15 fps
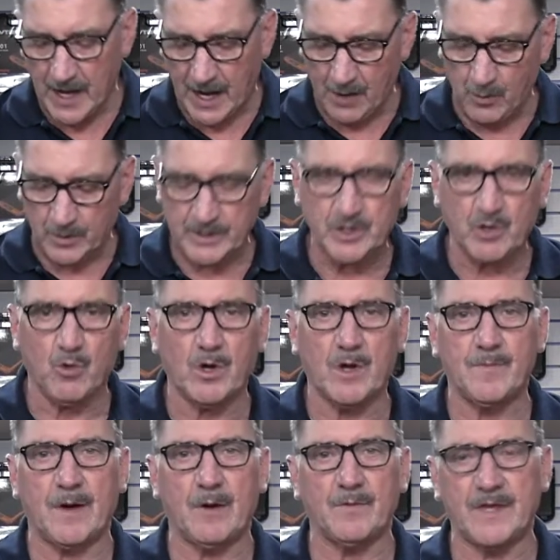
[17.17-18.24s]
I want to talk
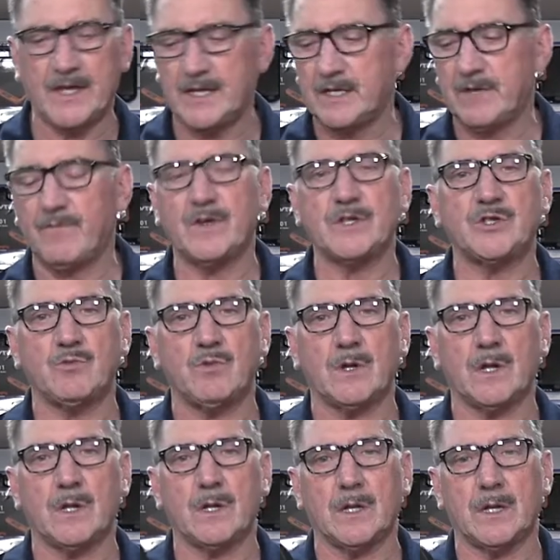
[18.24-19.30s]
about the
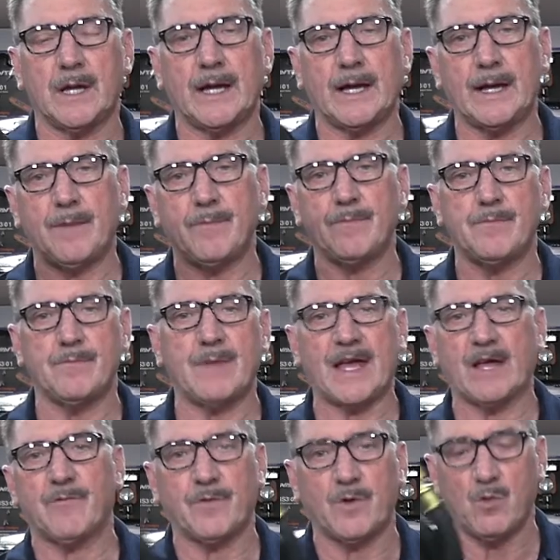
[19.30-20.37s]
individual
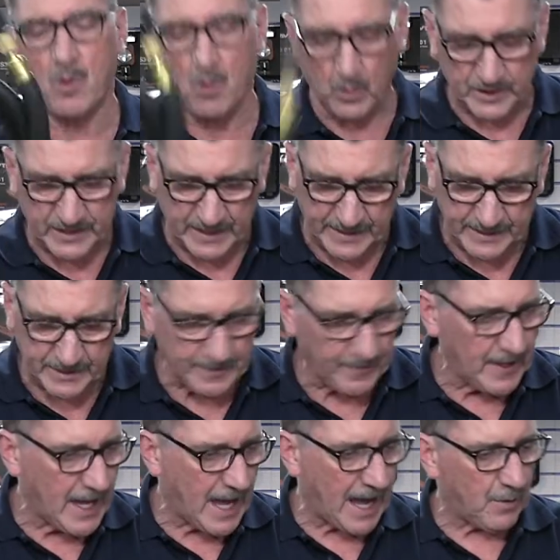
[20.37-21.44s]
Megaflow hoses.
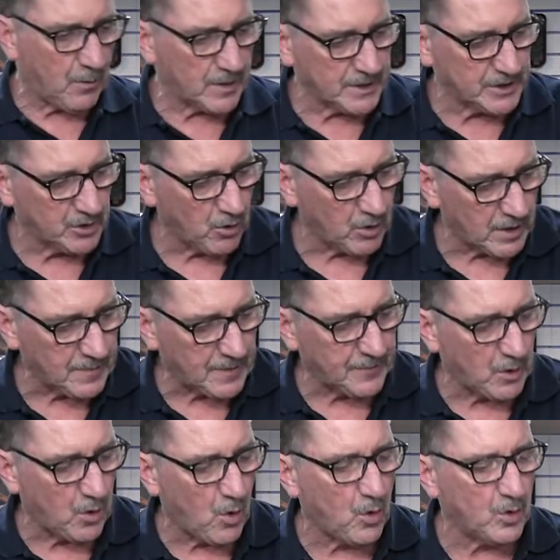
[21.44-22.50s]
I want to talk about
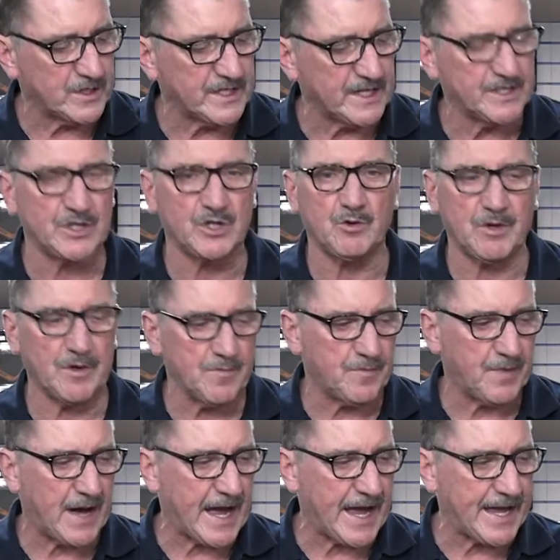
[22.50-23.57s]
the hoses that you can
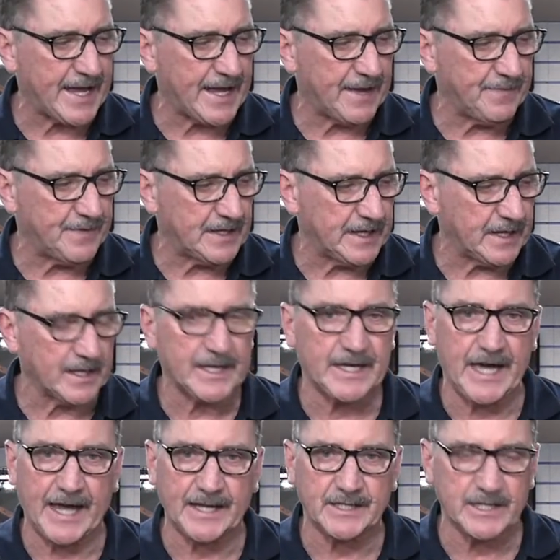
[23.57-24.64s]
buy in the little
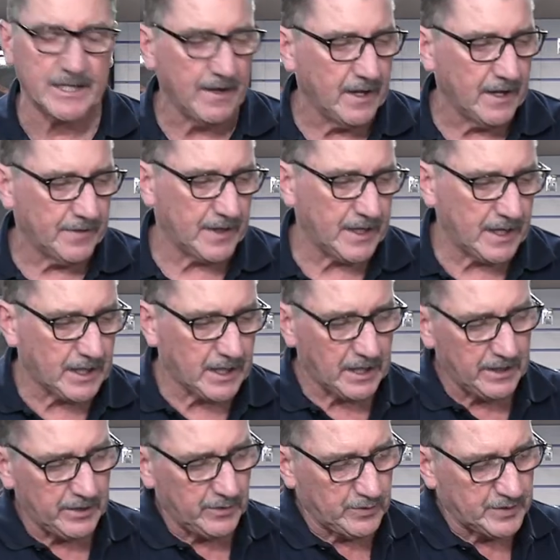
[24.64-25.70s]
kit that
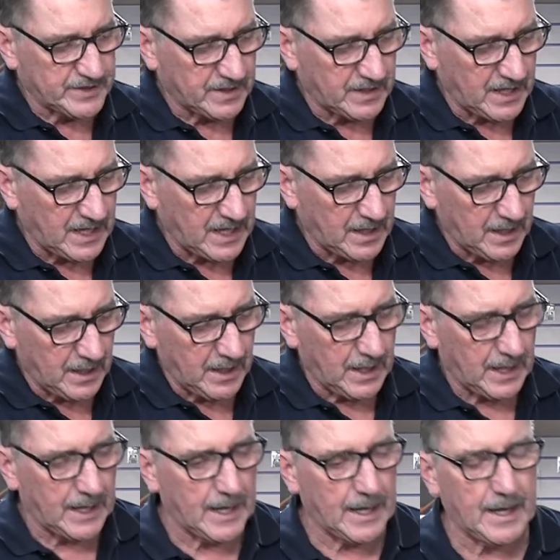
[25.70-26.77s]
includes the
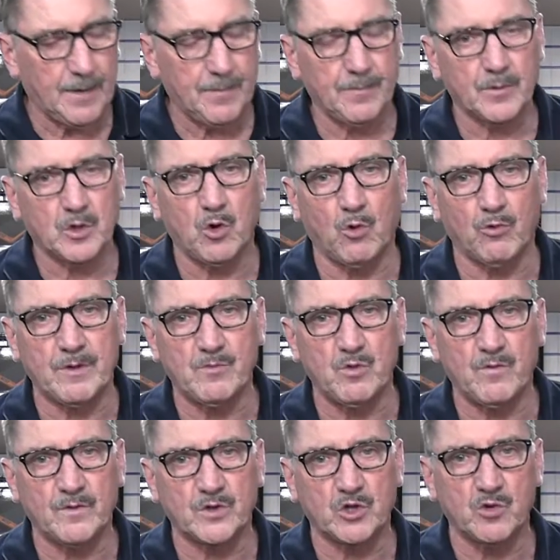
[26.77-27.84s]
core
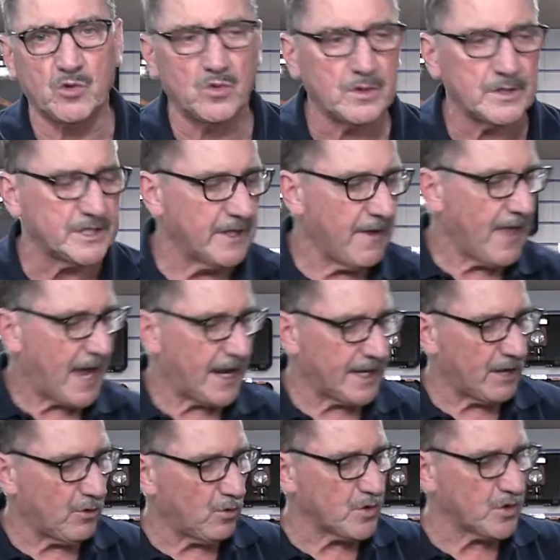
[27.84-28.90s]
removal tools, and
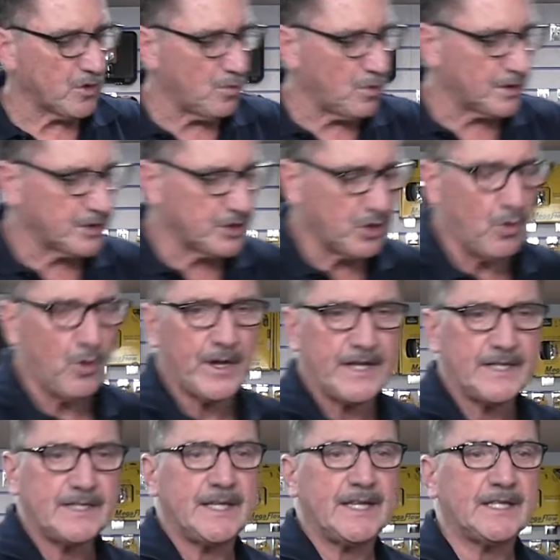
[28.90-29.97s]
I also want to talk
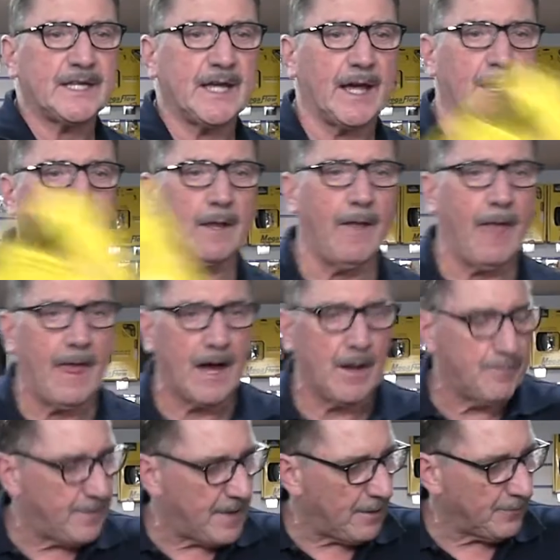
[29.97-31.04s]
in detail
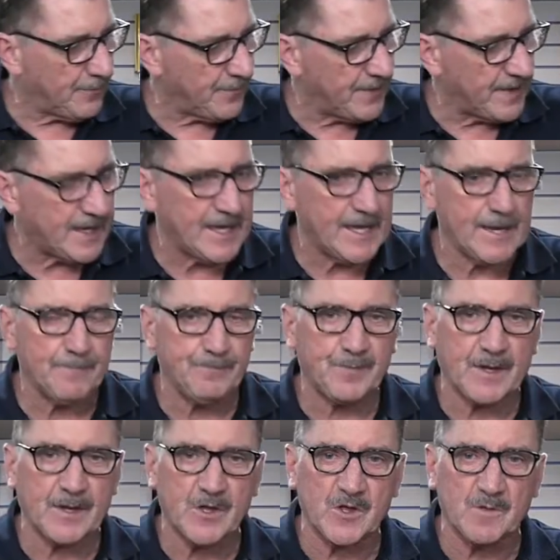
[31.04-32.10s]
about the
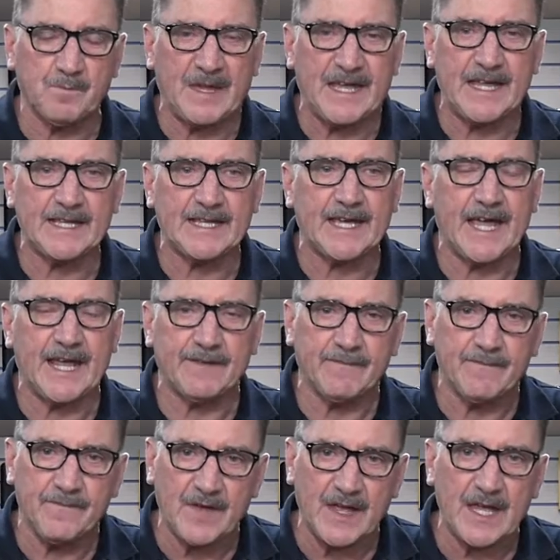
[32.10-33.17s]
Speed Kit
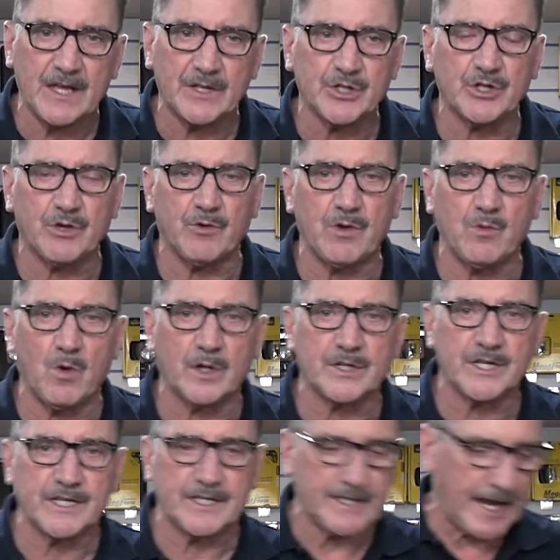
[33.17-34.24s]
V and show you what's
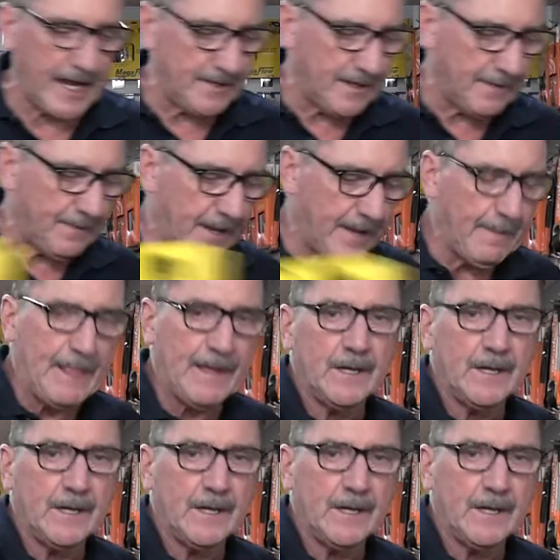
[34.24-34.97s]
contained in there.